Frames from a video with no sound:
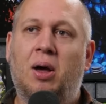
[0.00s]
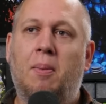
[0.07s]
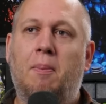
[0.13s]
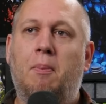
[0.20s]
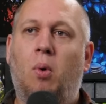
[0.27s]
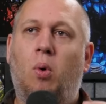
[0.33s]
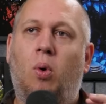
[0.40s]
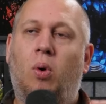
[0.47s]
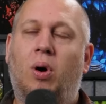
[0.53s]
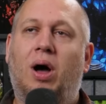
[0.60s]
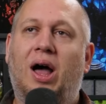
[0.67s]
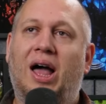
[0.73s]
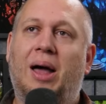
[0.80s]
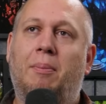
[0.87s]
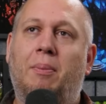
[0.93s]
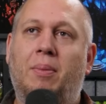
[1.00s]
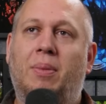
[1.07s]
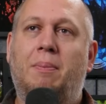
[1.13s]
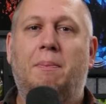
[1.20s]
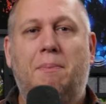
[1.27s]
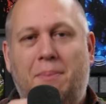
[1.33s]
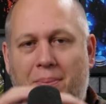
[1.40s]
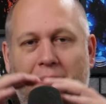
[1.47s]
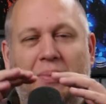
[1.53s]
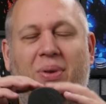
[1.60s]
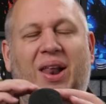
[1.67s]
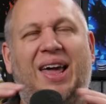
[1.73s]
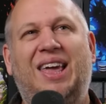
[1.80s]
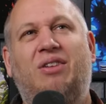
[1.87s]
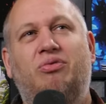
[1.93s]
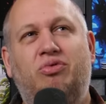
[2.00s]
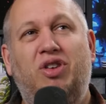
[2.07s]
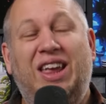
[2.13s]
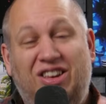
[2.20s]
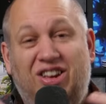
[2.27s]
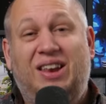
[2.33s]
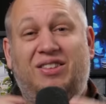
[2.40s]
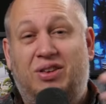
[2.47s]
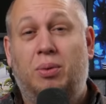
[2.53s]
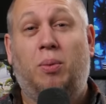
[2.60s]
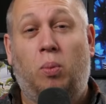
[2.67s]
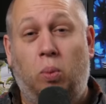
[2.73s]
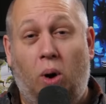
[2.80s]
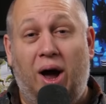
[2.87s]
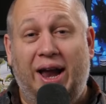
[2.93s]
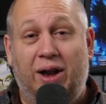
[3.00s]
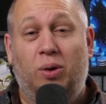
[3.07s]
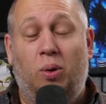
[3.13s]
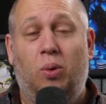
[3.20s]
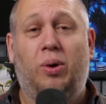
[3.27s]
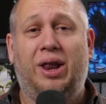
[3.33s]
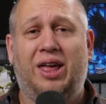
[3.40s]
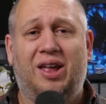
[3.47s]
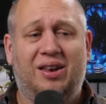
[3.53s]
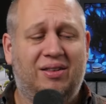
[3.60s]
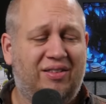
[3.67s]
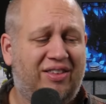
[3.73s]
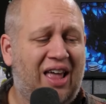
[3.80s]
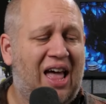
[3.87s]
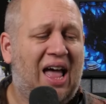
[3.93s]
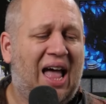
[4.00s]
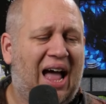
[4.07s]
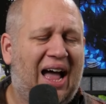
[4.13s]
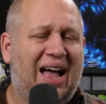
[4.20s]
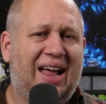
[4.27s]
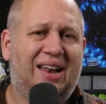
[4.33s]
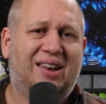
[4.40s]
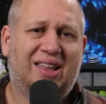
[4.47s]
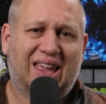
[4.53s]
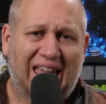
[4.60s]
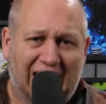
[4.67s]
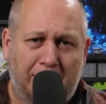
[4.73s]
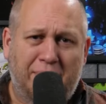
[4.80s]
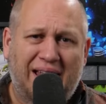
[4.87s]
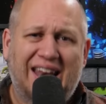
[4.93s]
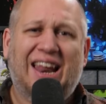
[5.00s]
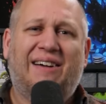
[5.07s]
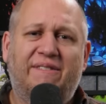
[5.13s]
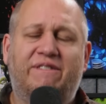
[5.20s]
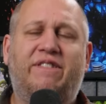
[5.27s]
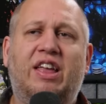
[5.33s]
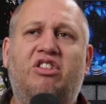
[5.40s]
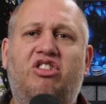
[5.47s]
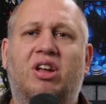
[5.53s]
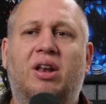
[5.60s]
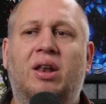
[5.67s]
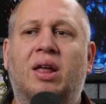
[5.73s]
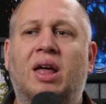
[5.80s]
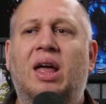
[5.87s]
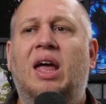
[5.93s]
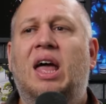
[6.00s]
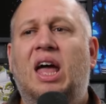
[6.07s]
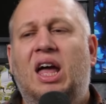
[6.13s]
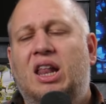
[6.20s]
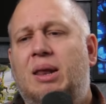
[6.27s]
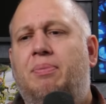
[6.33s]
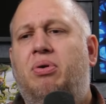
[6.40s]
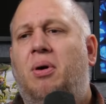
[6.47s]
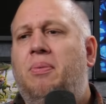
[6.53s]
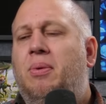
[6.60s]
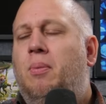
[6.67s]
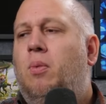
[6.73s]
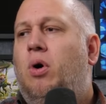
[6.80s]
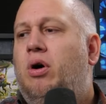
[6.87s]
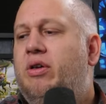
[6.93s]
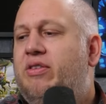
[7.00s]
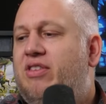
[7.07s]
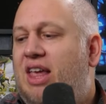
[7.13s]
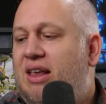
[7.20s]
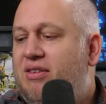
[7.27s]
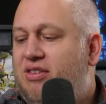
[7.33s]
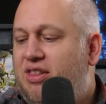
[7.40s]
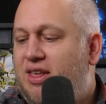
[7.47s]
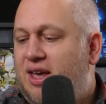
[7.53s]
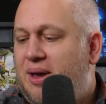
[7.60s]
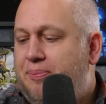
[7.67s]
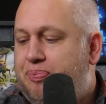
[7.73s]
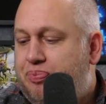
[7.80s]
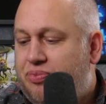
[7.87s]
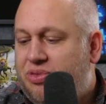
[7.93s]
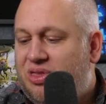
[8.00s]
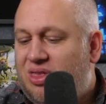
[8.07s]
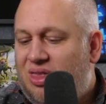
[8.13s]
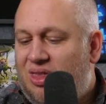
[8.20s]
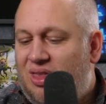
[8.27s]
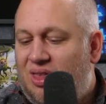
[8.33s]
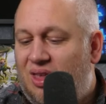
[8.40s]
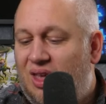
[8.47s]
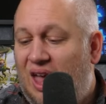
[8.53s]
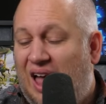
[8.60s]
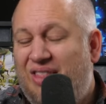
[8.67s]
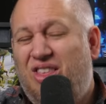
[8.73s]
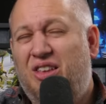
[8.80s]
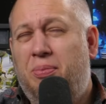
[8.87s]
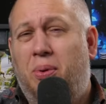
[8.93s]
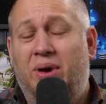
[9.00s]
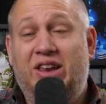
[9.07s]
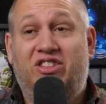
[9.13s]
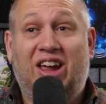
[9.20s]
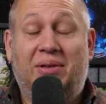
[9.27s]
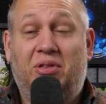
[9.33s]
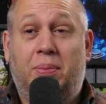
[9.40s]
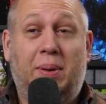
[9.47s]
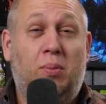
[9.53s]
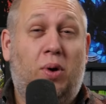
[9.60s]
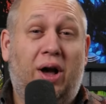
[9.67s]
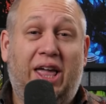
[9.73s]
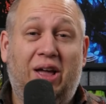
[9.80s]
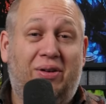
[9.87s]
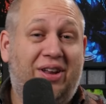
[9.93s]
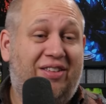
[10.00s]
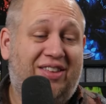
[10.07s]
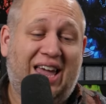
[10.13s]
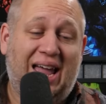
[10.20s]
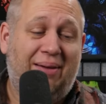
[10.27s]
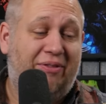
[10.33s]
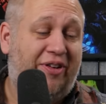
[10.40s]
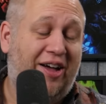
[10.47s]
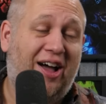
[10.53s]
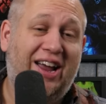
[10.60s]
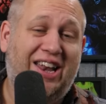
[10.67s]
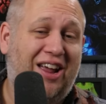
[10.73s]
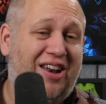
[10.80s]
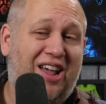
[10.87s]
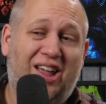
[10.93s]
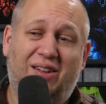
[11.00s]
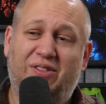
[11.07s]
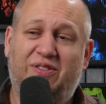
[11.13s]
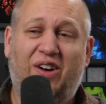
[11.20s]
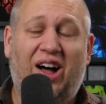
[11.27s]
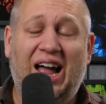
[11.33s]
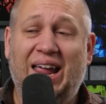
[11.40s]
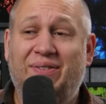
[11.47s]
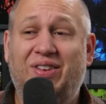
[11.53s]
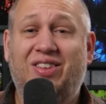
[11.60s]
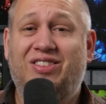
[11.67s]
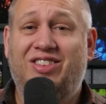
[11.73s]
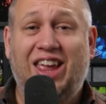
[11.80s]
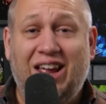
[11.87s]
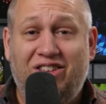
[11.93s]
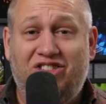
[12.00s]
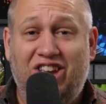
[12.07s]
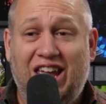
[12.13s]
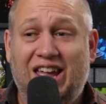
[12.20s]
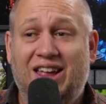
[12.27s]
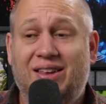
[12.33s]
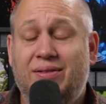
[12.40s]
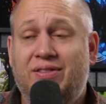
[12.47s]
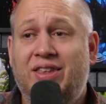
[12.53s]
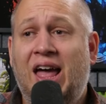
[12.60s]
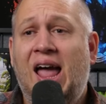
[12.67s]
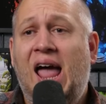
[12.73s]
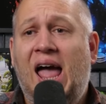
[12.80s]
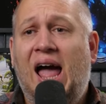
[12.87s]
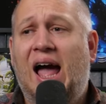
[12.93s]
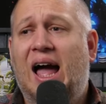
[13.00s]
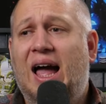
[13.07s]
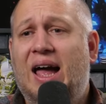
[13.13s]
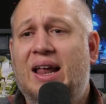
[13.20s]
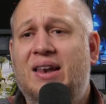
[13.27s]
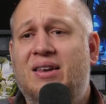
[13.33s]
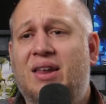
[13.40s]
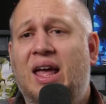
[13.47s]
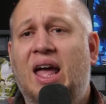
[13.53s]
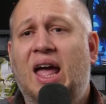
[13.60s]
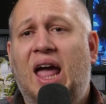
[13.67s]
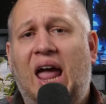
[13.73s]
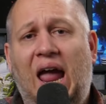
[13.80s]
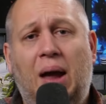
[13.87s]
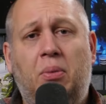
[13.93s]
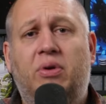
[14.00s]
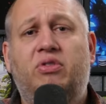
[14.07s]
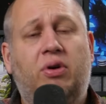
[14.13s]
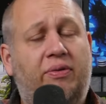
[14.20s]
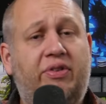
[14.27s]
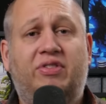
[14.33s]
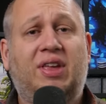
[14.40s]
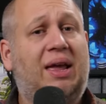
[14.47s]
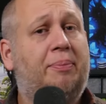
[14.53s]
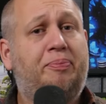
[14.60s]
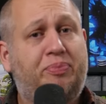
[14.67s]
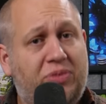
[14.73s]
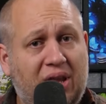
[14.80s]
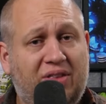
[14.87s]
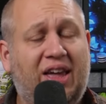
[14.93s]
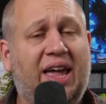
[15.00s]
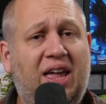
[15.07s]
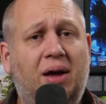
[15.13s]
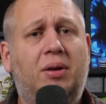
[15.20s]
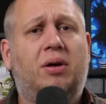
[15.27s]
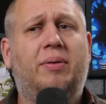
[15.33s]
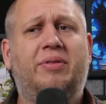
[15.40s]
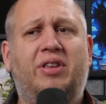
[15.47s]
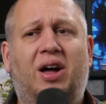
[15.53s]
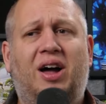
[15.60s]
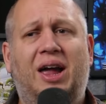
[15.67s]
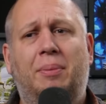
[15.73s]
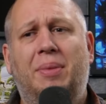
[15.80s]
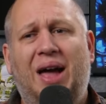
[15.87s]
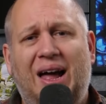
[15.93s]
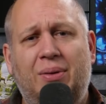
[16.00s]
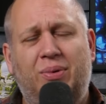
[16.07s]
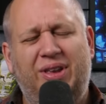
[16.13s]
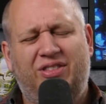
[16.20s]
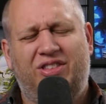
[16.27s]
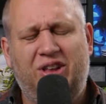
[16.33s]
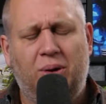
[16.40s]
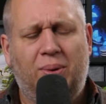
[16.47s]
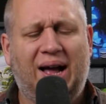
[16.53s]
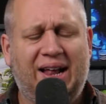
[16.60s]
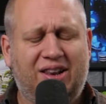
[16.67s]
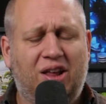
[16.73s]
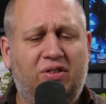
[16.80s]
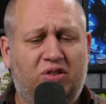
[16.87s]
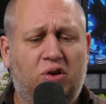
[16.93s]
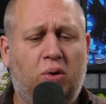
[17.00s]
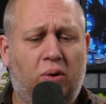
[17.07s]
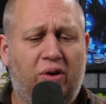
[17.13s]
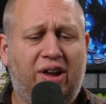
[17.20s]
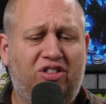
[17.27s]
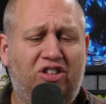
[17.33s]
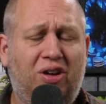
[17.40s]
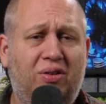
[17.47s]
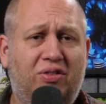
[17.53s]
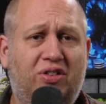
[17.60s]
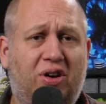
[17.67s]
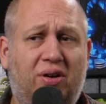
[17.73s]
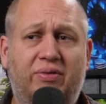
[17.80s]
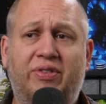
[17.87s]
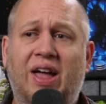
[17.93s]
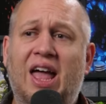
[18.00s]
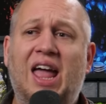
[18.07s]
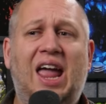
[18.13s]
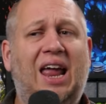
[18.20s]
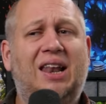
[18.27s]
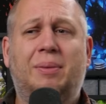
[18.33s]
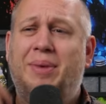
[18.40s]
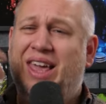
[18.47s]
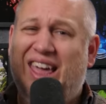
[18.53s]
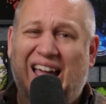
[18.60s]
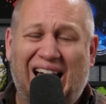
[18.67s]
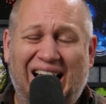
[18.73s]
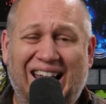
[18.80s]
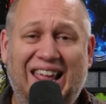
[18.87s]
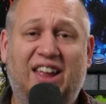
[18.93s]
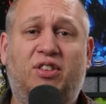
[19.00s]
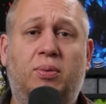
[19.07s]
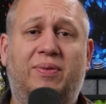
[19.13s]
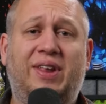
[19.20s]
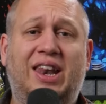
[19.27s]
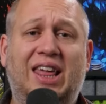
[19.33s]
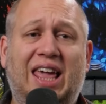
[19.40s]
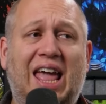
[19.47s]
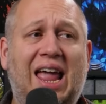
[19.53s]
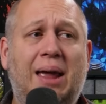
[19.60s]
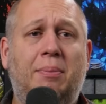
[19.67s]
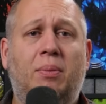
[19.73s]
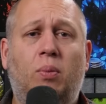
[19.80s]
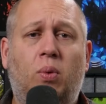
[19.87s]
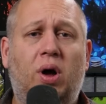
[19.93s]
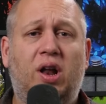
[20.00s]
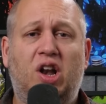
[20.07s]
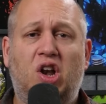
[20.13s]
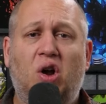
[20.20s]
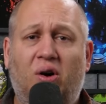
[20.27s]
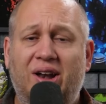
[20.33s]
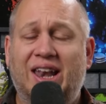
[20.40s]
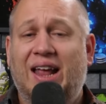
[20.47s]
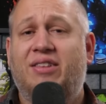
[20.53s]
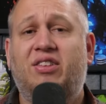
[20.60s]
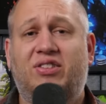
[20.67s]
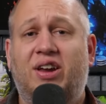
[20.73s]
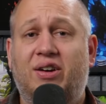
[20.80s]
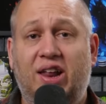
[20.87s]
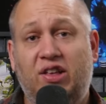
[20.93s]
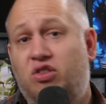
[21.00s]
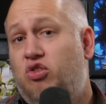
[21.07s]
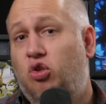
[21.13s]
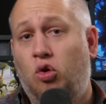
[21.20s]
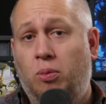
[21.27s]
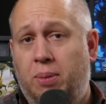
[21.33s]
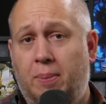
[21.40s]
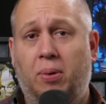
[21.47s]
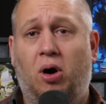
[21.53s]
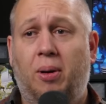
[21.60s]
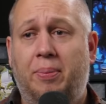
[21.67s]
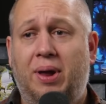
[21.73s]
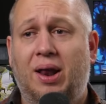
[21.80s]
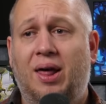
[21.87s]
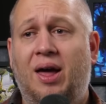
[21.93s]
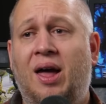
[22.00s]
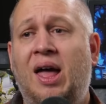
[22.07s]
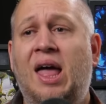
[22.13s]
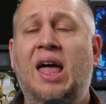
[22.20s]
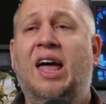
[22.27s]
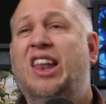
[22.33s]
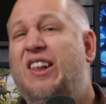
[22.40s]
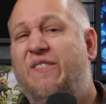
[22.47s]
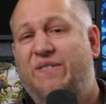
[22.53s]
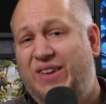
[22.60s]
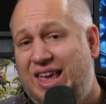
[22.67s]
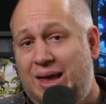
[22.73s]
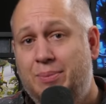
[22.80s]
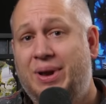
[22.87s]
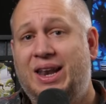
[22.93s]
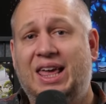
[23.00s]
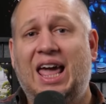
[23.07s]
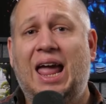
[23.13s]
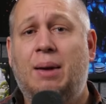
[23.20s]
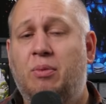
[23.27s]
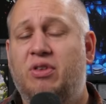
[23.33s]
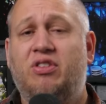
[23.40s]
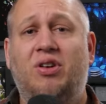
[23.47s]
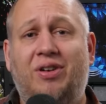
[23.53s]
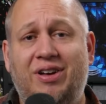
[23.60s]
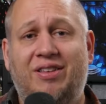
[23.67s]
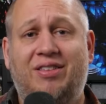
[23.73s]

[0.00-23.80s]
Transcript: more um, like reaching to a wider audience and keeping that vision. The problem was is that at this point, James had been working on this game for I don't know five, six years, and it was obviously taking a lot of time. And we still had those core issues of the mechanics within the game were not necessarily super popular. The theme in the game was not